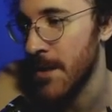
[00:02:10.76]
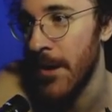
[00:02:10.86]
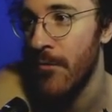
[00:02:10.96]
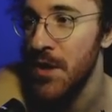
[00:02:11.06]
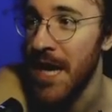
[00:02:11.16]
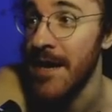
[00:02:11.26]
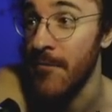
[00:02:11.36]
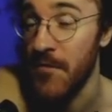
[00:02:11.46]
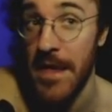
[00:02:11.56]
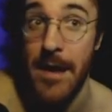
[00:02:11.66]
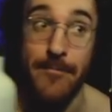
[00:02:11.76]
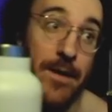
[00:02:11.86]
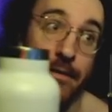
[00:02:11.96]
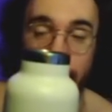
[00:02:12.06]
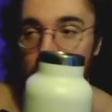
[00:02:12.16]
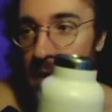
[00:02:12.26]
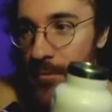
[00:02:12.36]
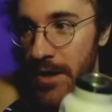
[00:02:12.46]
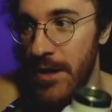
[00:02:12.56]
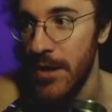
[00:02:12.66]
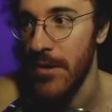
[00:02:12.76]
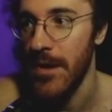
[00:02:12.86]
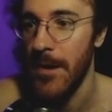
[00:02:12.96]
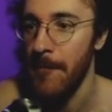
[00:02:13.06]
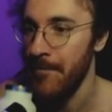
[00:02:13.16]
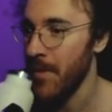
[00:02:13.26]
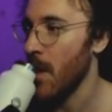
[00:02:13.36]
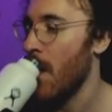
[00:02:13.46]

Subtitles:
so we'll take it for that. No, that's fine. What are you going to do, you know?